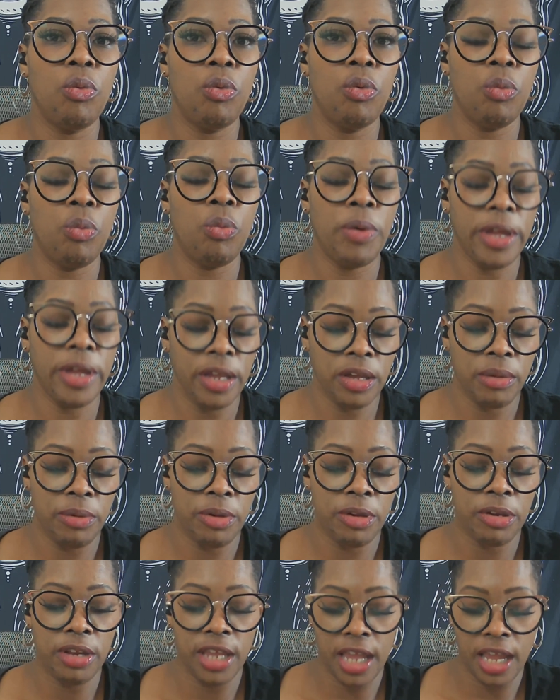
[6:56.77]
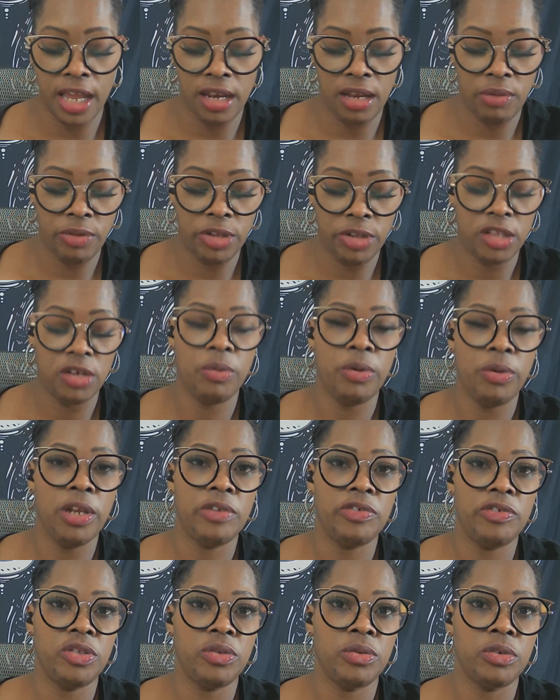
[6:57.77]
when communicating with the Queen
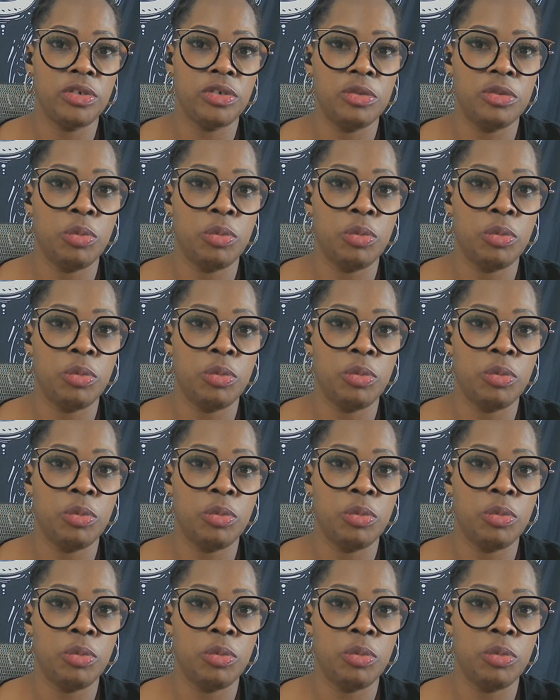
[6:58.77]
of Swords,